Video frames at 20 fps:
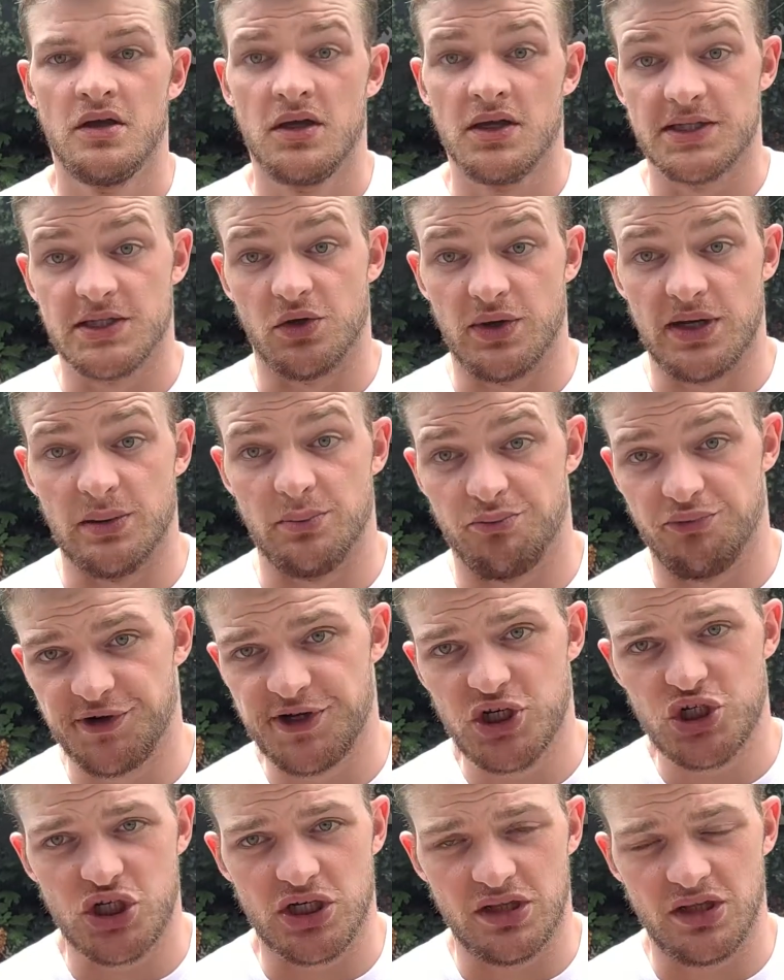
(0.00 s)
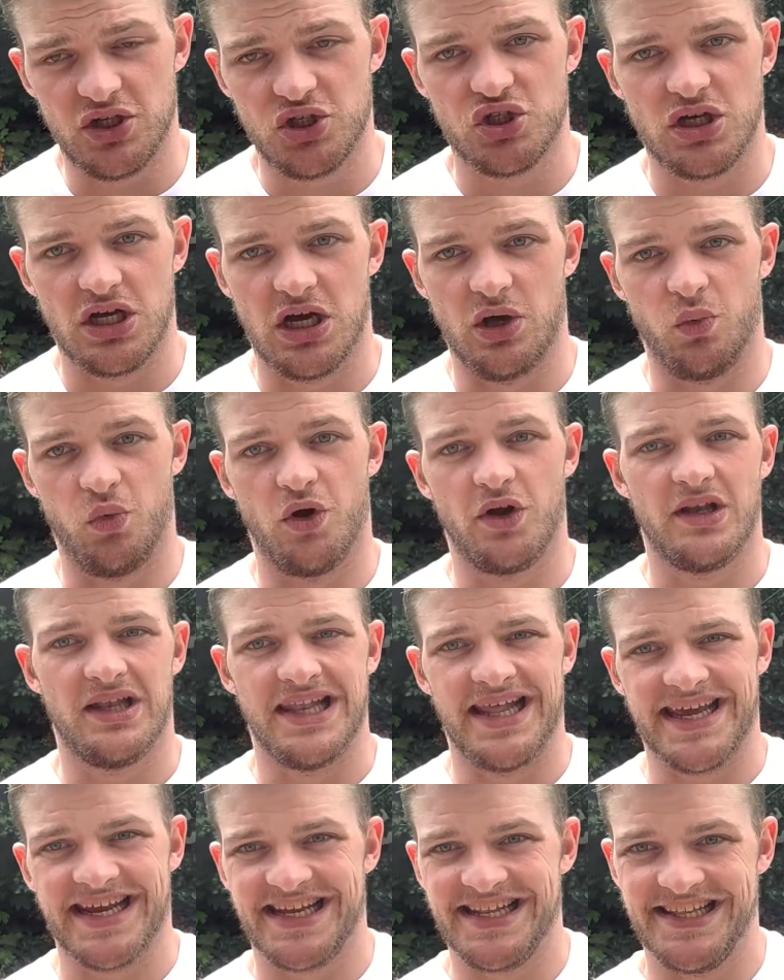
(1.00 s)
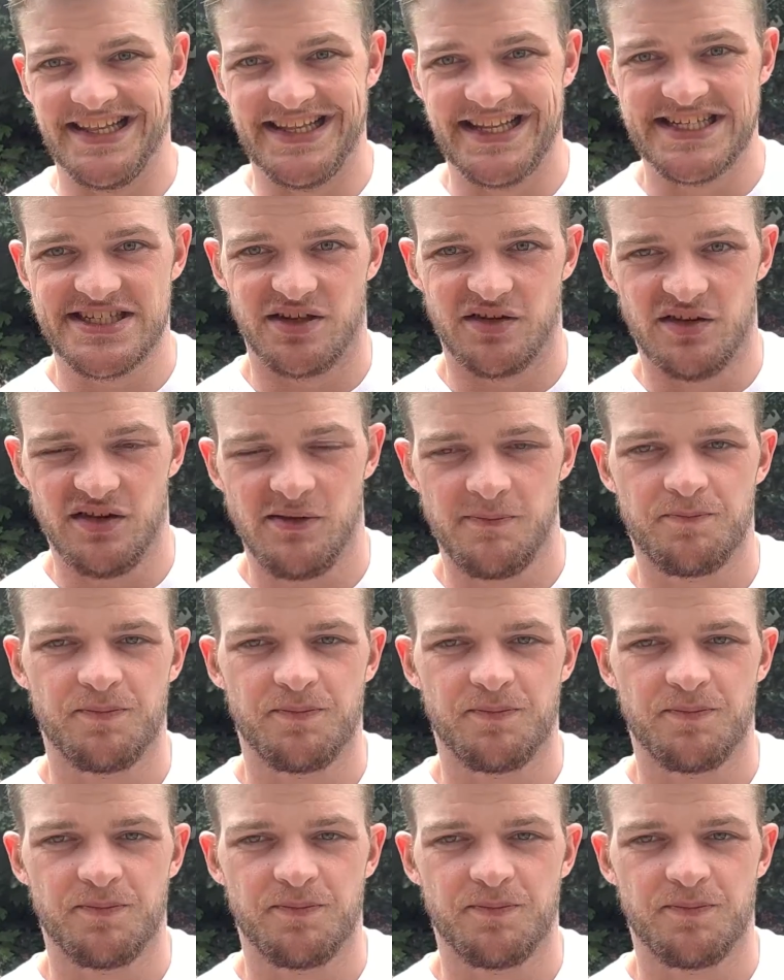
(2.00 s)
So in British English, a word like little